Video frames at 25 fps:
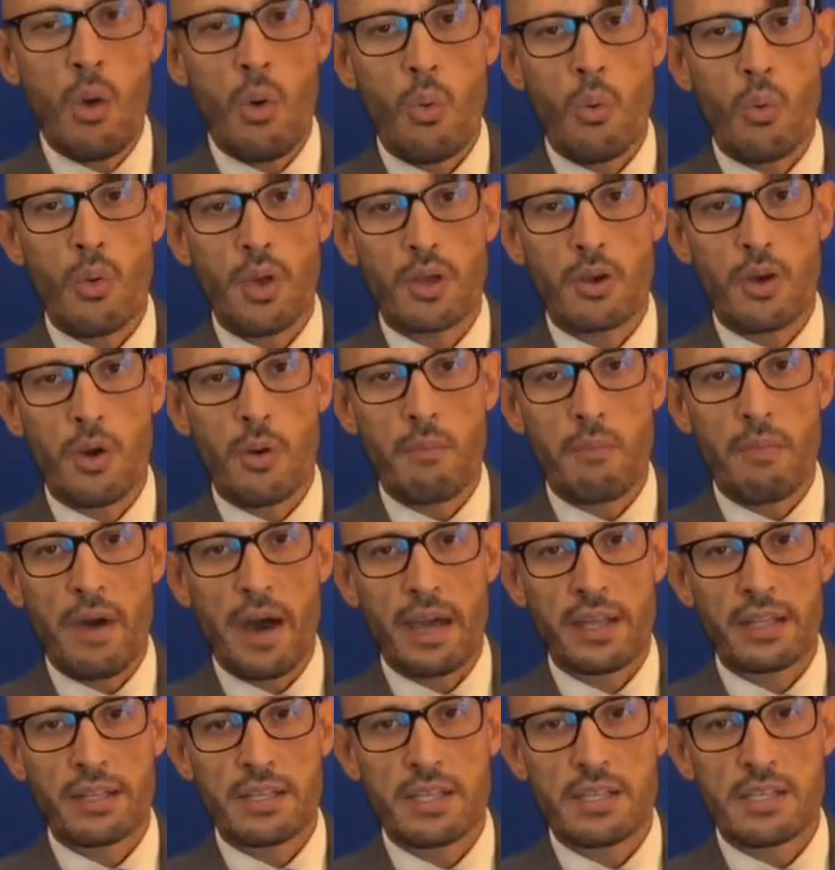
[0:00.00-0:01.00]
We
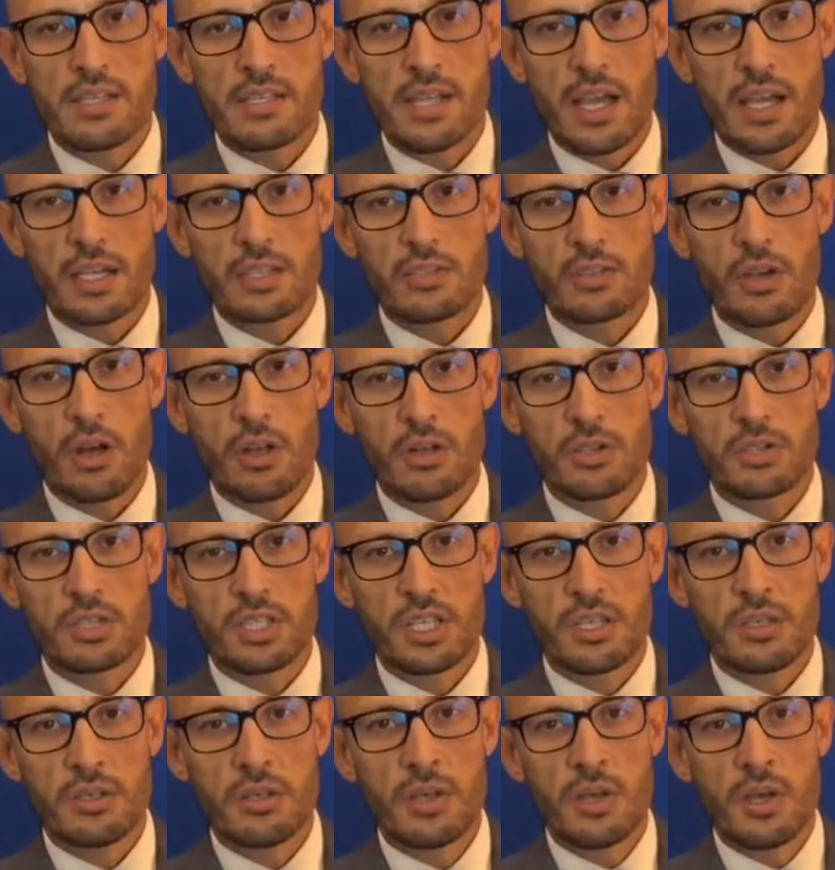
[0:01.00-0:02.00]
combine this
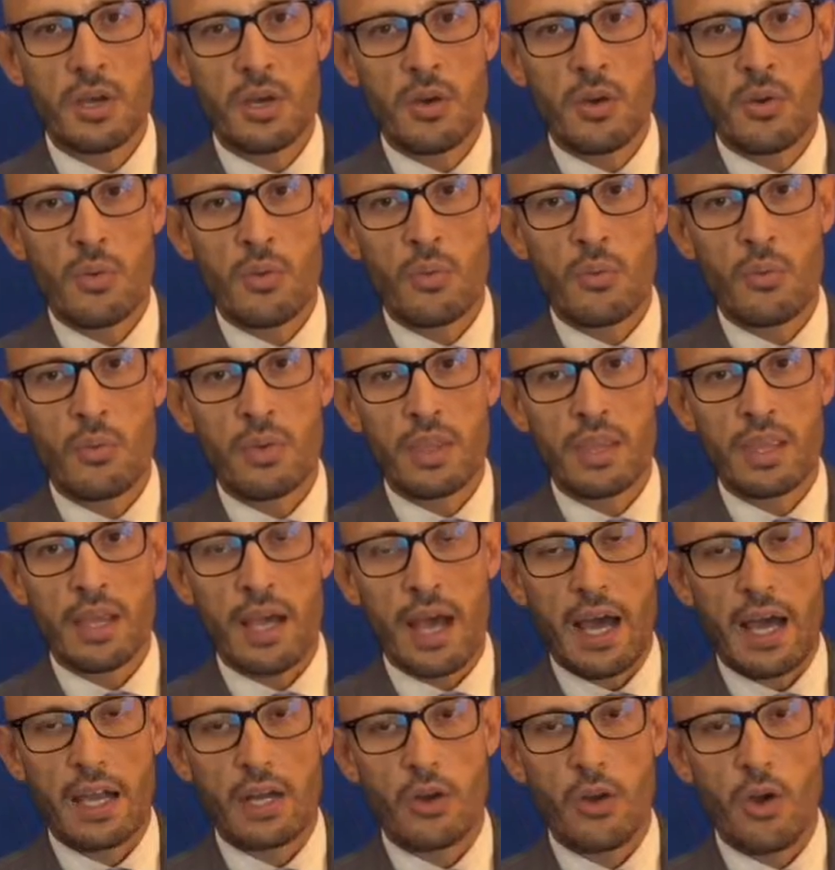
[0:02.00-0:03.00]
technology with
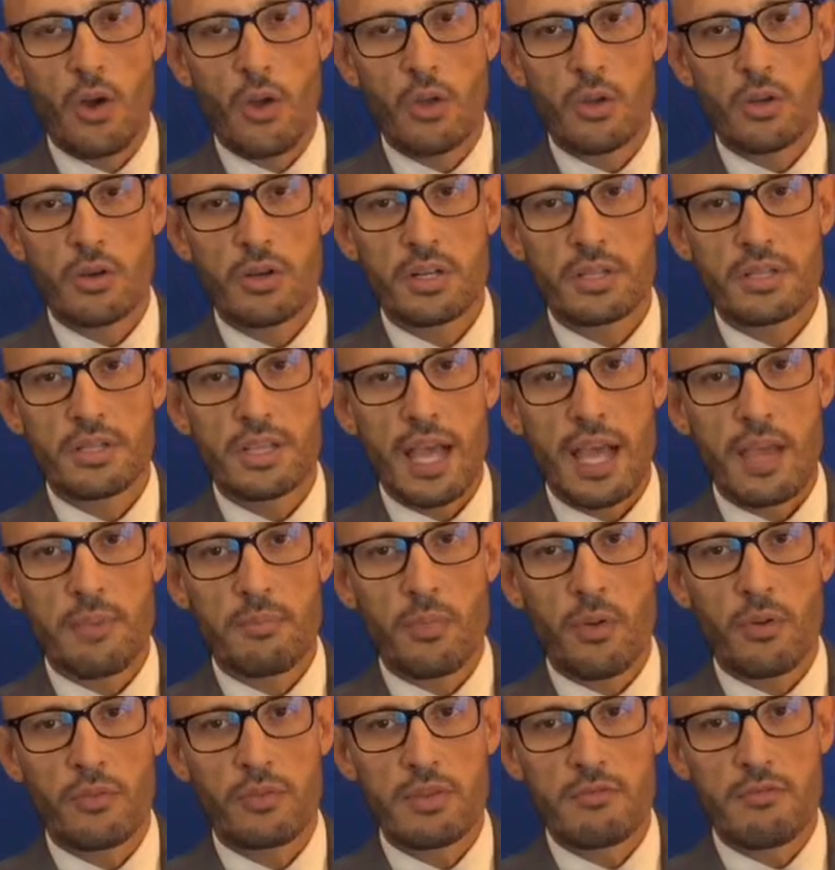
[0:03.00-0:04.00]
another
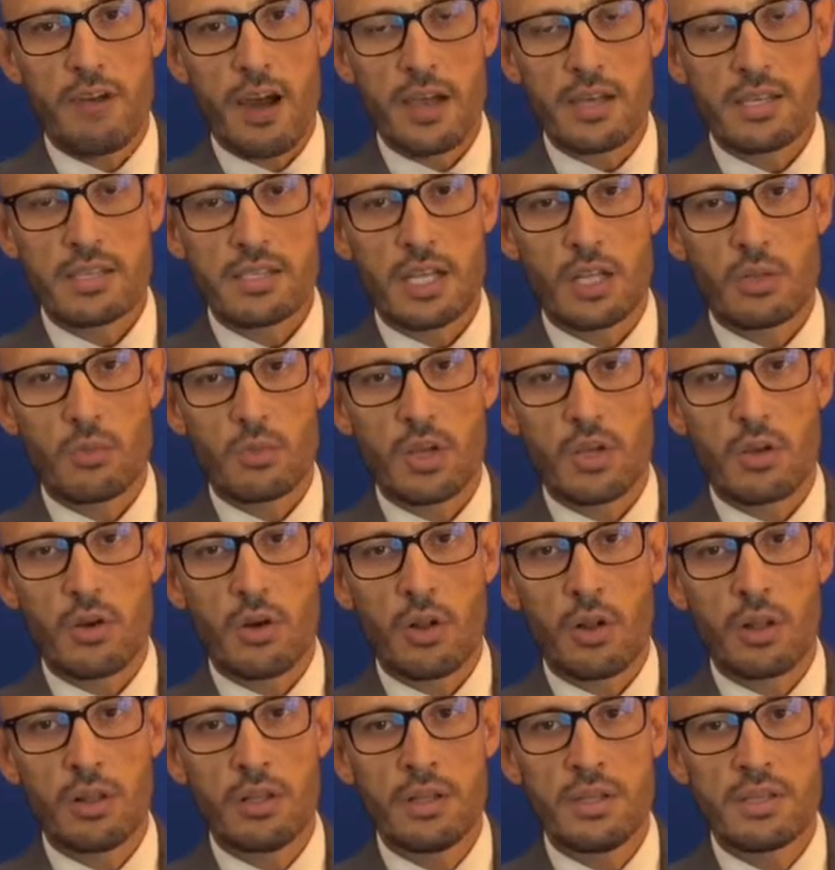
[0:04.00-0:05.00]
type of device that we
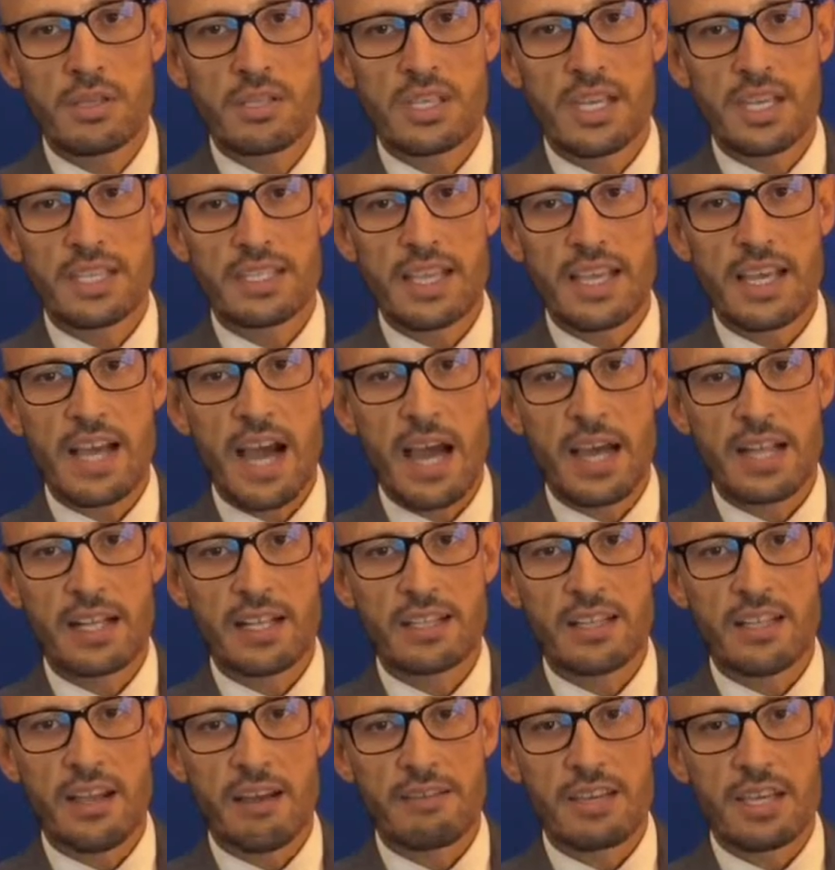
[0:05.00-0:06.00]
call
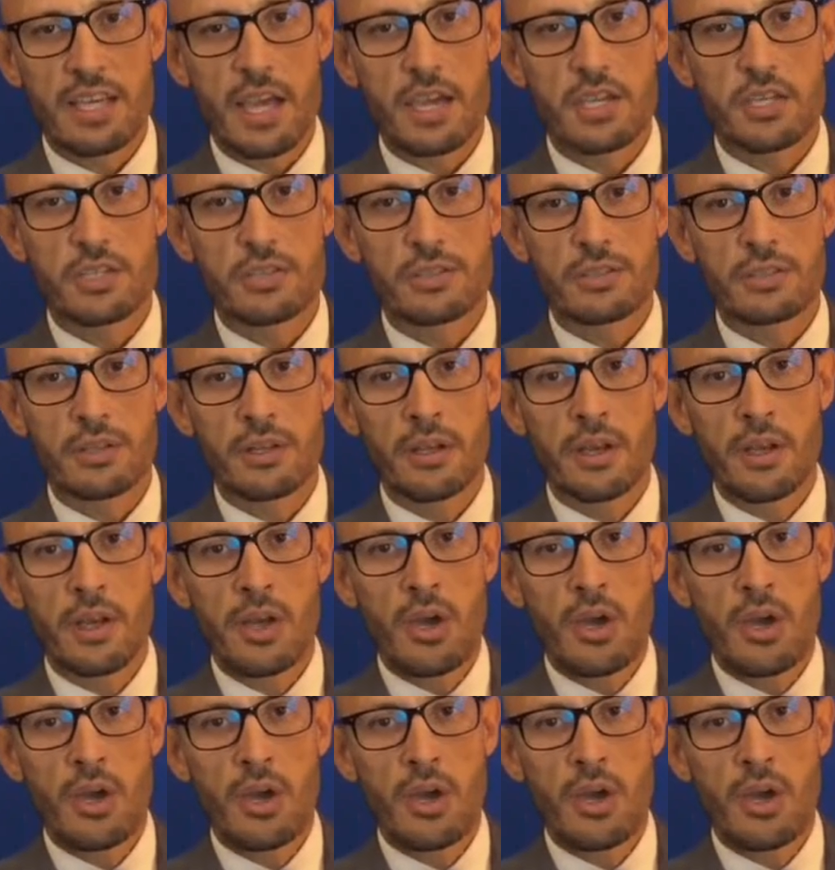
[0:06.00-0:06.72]
CT-guided navigation.